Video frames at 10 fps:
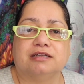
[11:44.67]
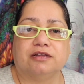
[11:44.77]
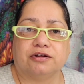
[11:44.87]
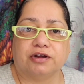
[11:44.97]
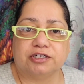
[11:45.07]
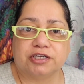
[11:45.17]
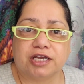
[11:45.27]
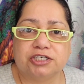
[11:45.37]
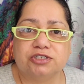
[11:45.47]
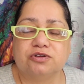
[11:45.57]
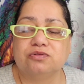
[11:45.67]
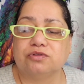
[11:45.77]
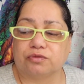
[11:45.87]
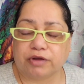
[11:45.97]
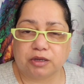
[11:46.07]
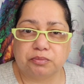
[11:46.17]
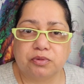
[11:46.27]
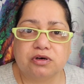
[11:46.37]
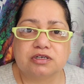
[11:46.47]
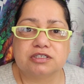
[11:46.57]
They're educational, they're reading
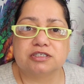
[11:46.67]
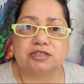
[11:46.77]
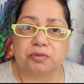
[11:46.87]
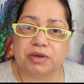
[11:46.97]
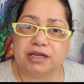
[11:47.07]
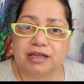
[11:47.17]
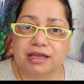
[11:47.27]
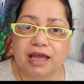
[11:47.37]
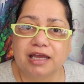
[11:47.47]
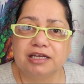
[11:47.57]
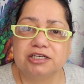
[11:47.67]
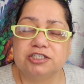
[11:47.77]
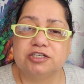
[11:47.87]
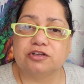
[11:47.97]
books, they're being engaged,